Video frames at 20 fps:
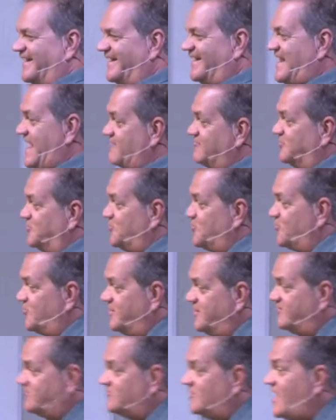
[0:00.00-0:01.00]
and have a
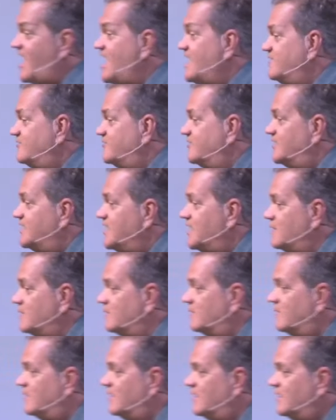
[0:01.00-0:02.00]
glorious life in
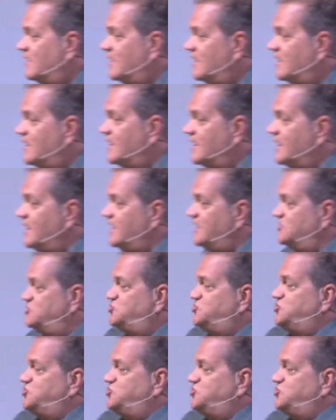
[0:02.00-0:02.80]
Him and